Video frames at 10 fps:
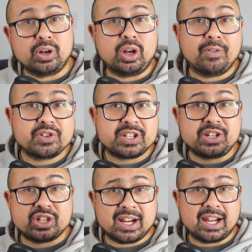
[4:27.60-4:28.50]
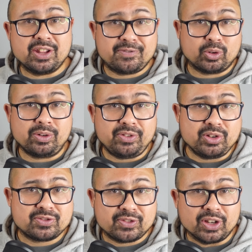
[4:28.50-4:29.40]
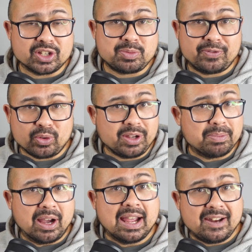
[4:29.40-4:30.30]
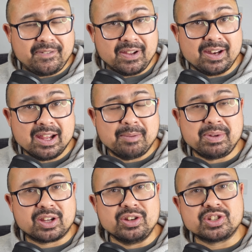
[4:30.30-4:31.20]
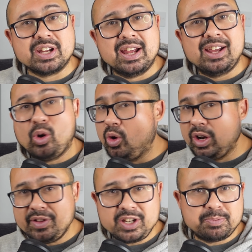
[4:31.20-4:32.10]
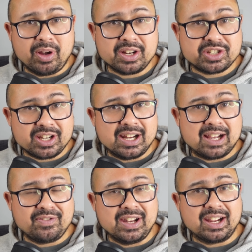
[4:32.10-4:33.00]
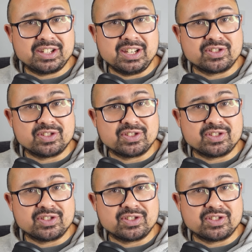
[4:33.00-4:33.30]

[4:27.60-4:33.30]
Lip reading: obviously check out the full reviews first before you buy anything, because all of these bikes are going to have negatives.